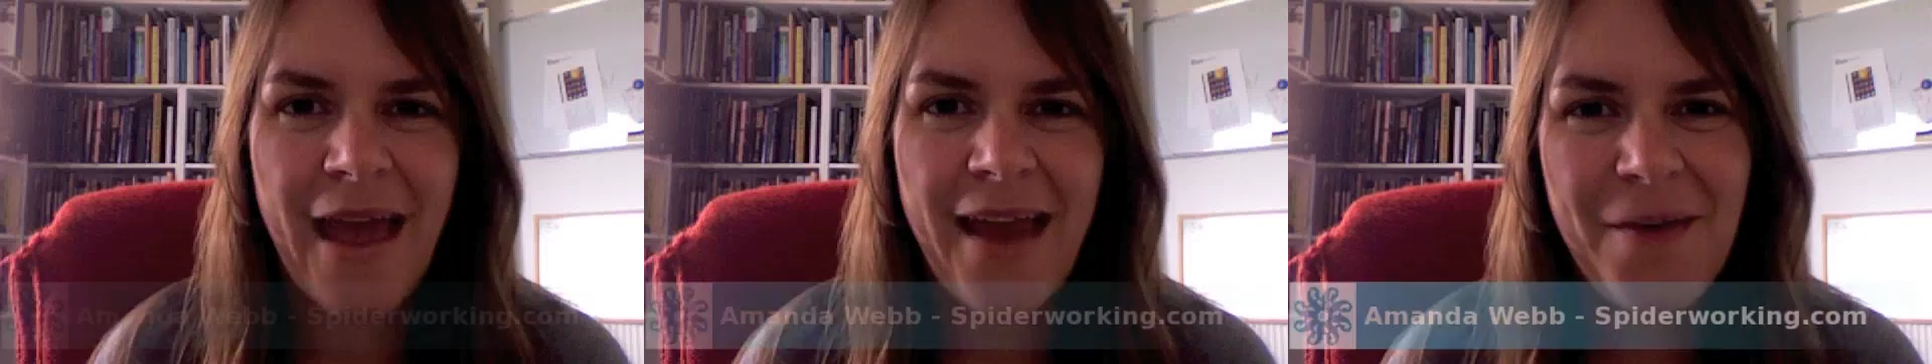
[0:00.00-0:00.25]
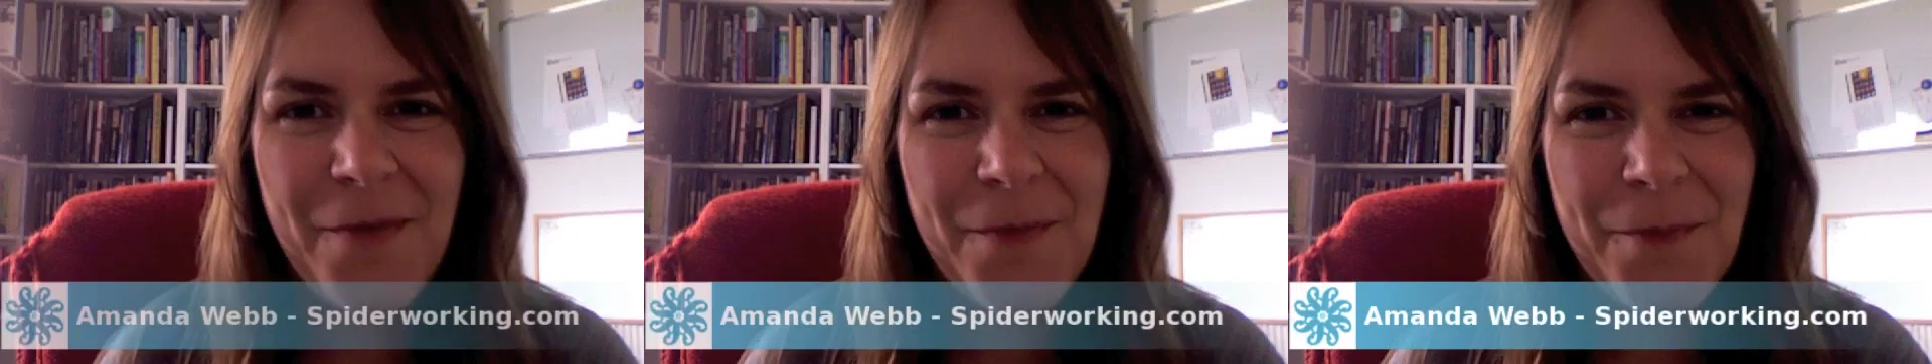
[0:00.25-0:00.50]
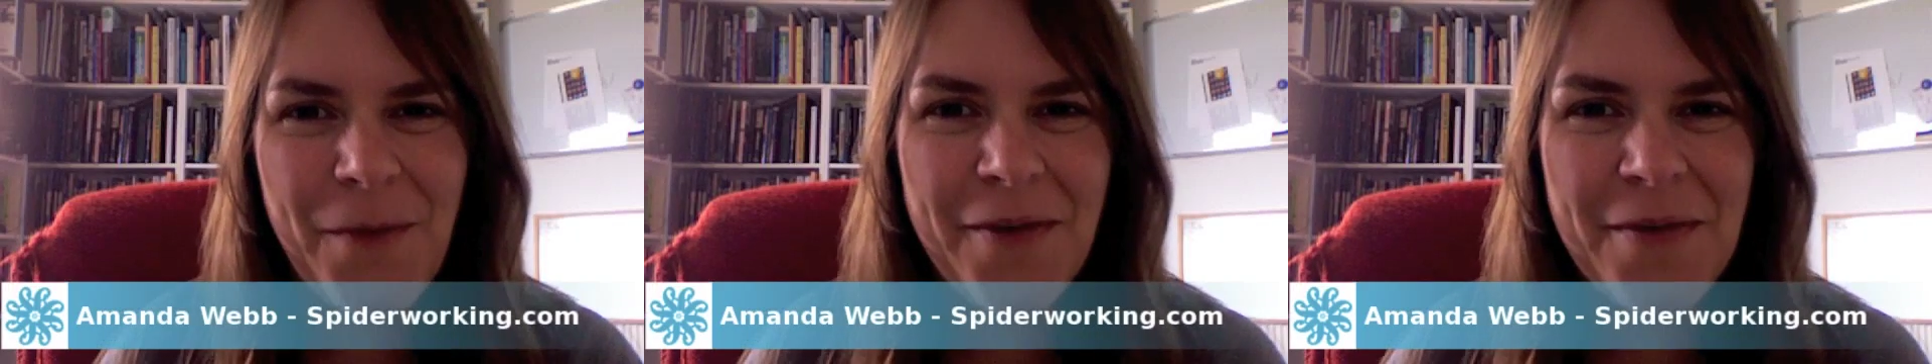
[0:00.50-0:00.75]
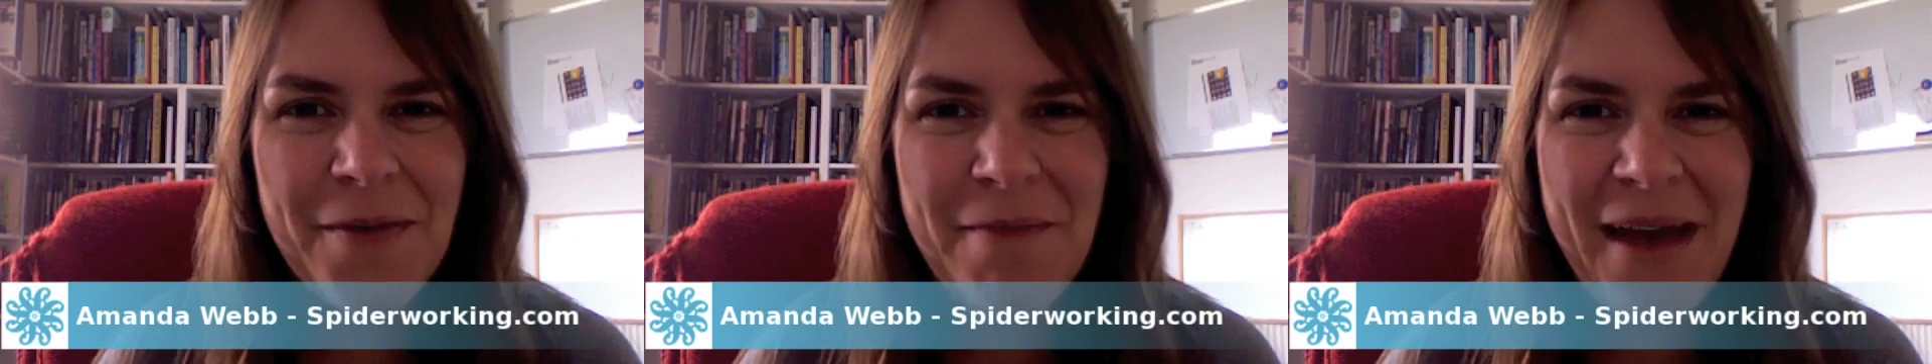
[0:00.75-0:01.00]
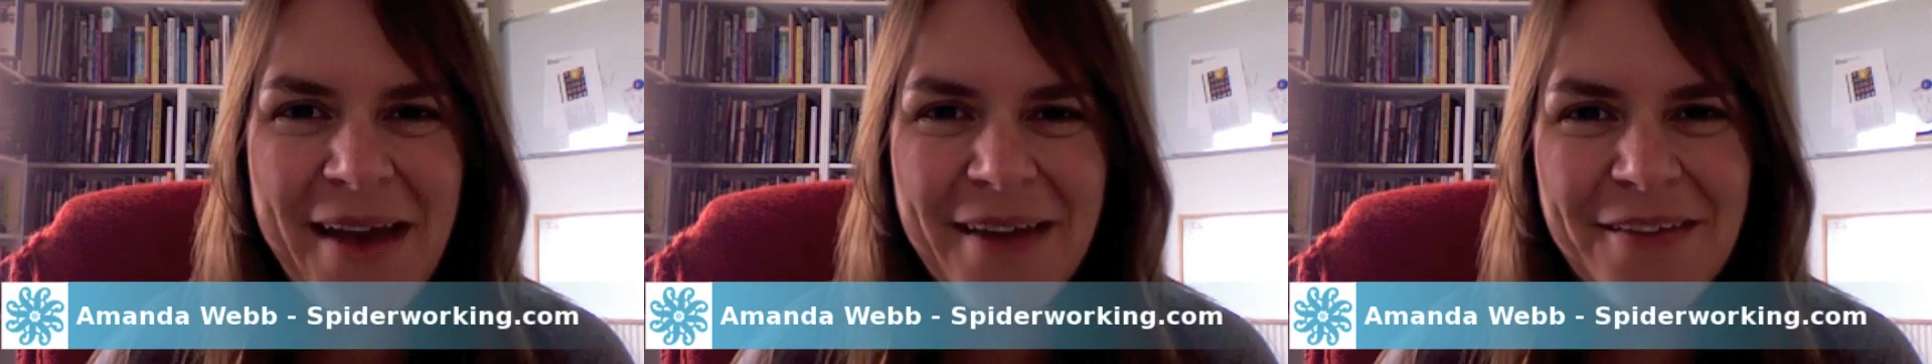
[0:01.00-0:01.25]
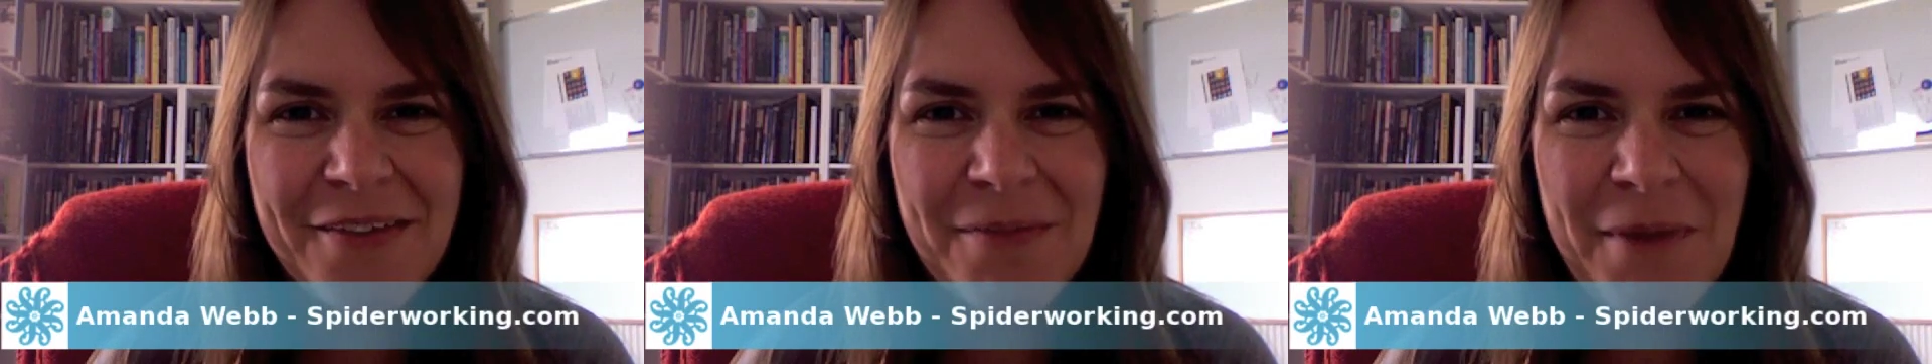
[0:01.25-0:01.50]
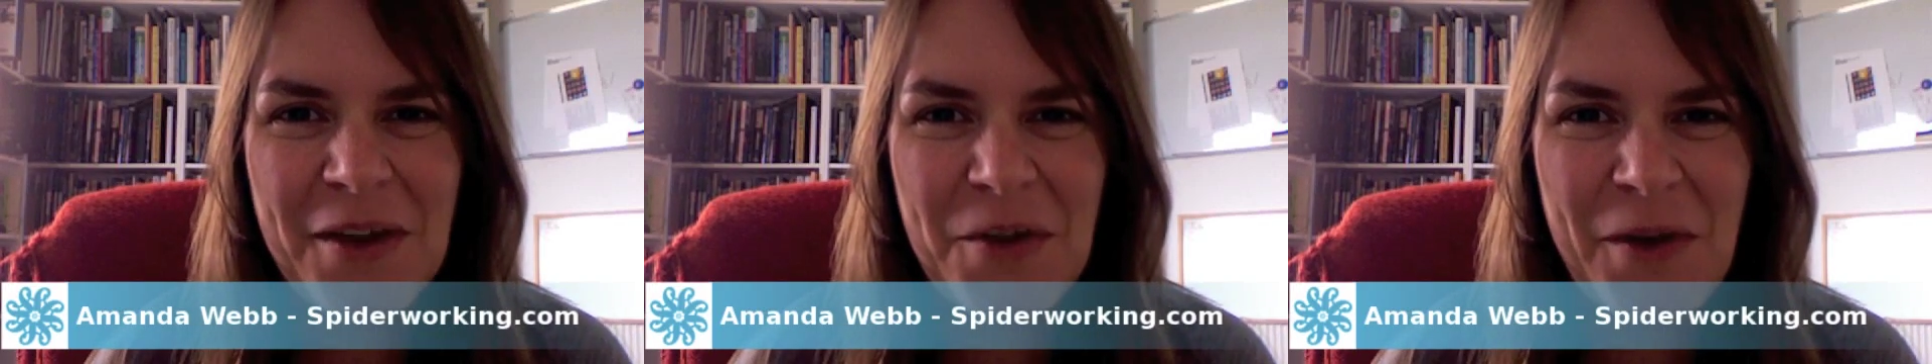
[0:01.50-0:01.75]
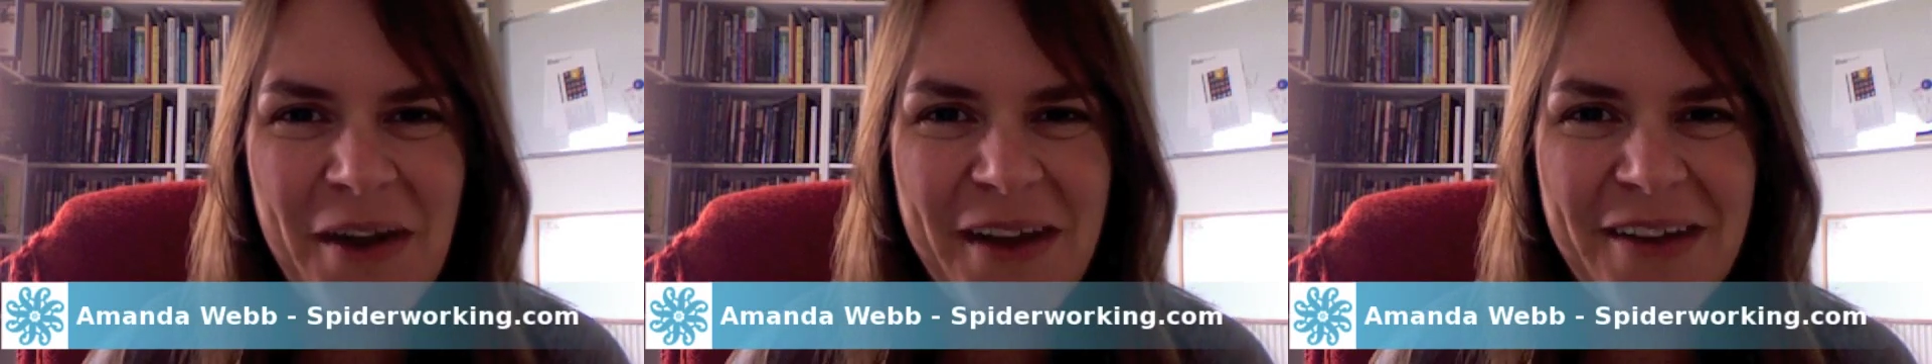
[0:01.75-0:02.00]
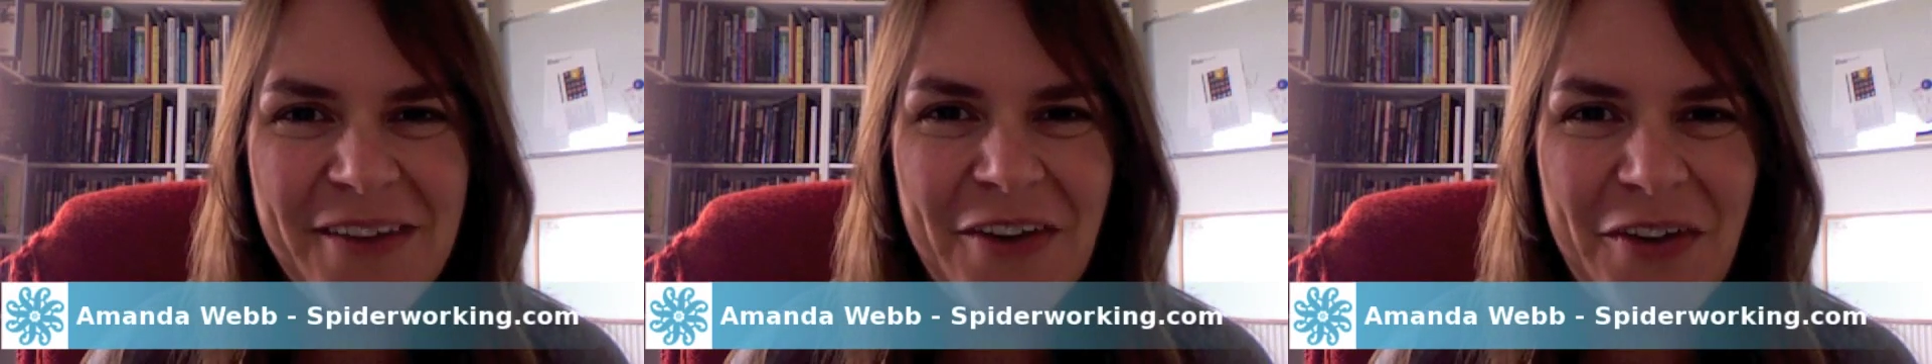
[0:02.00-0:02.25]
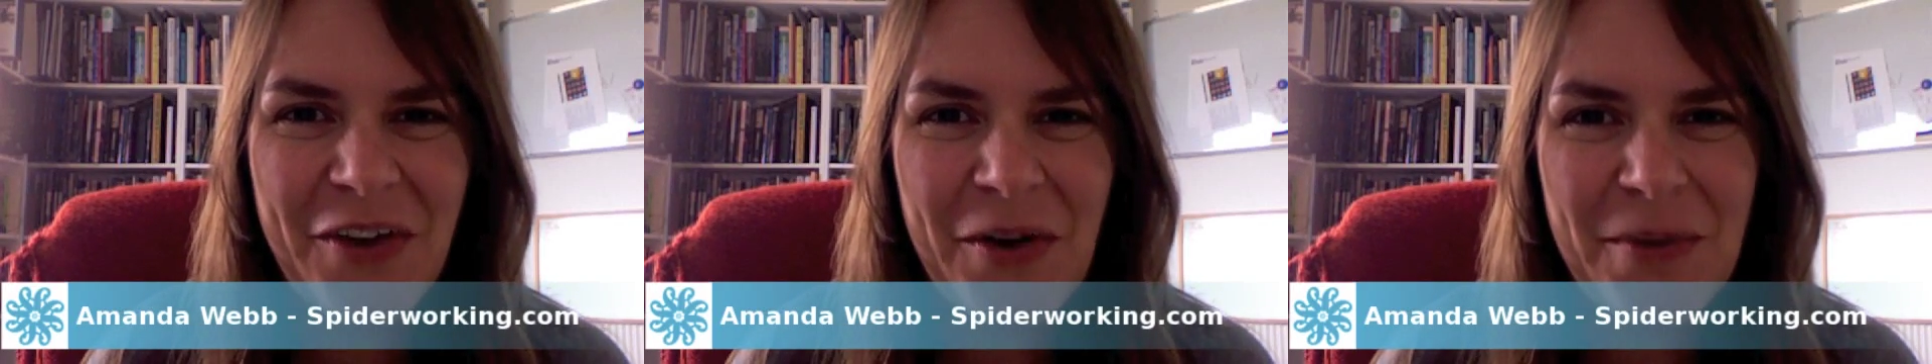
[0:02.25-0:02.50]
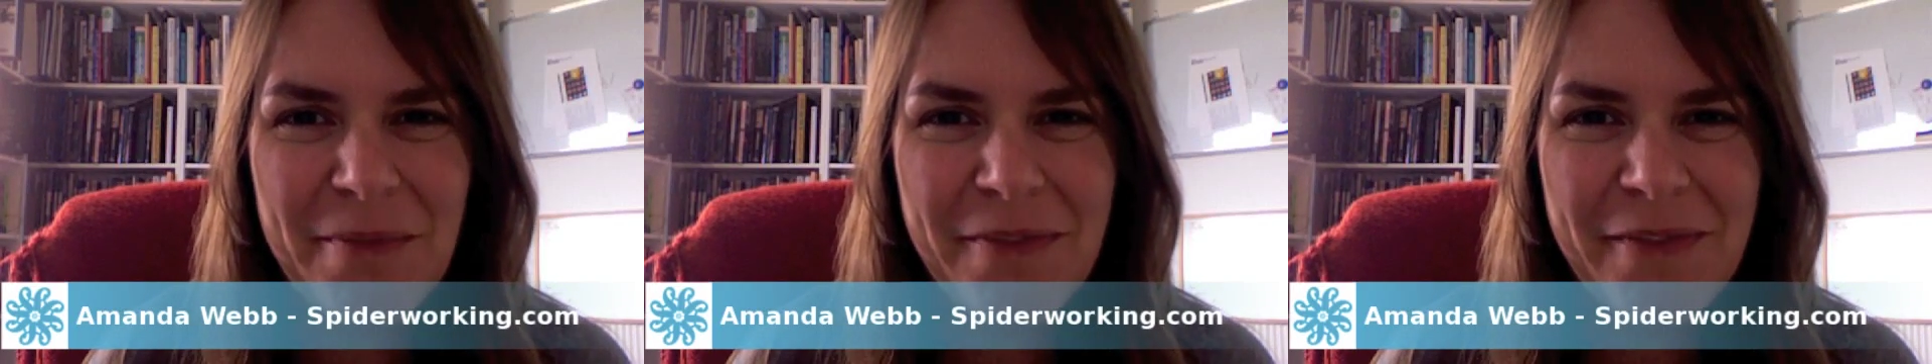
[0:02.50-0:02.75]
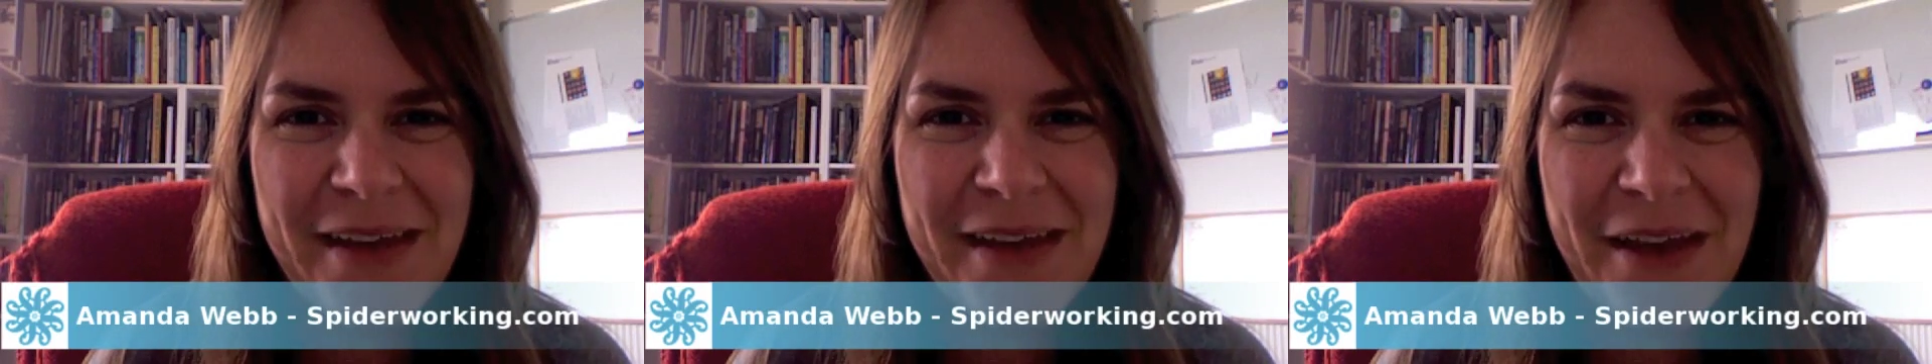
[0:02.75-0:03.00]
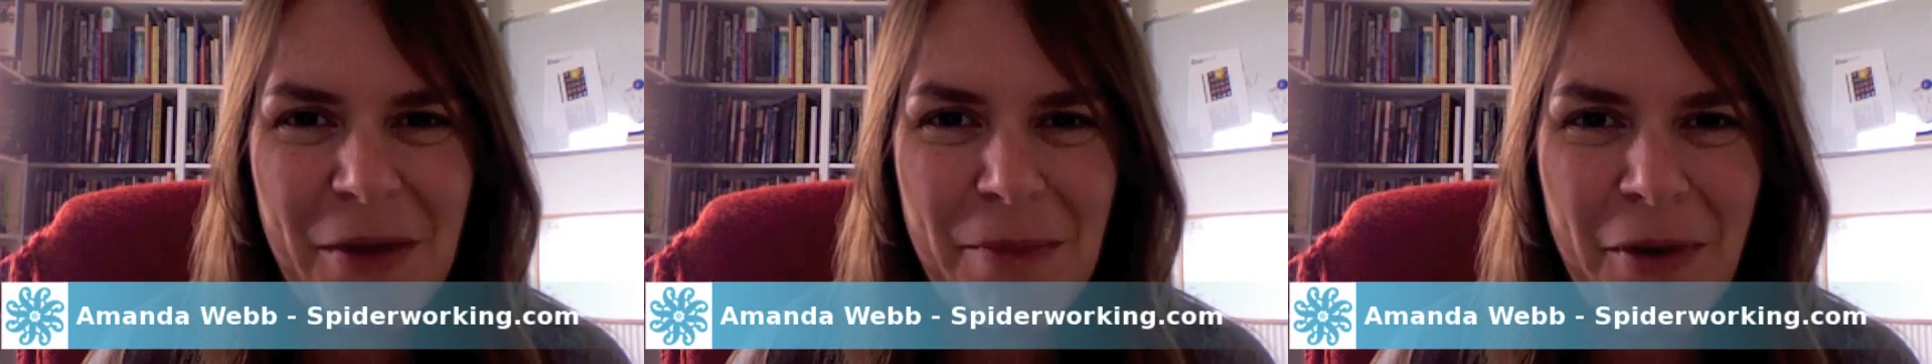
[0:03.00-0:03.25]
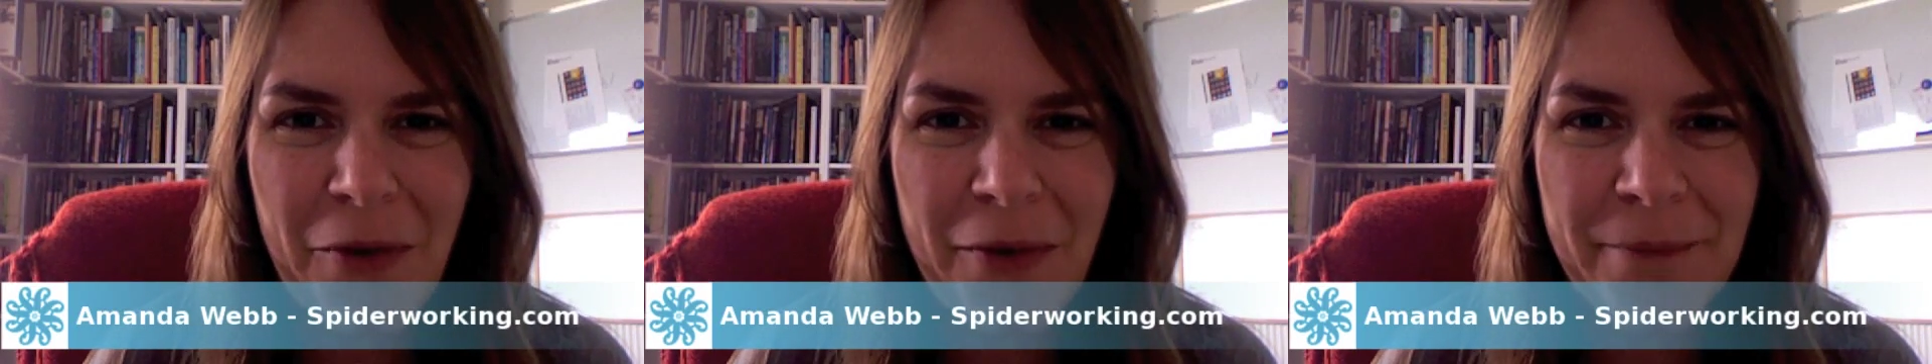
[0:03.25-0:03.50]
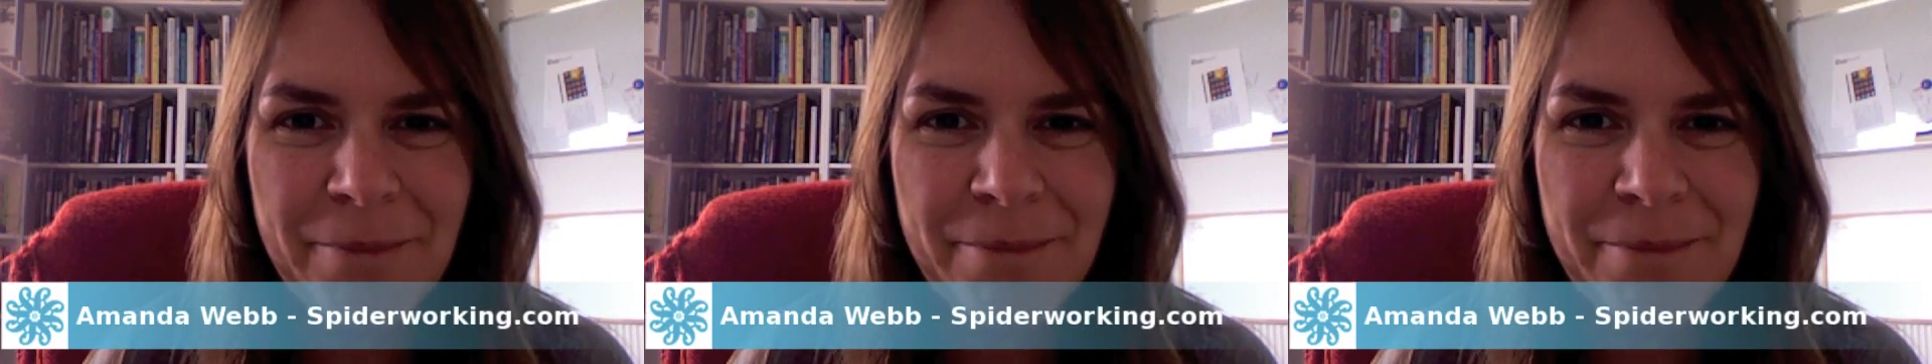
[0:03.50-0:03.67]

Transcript: Hello, welcome back to spiderworking.com's video blog.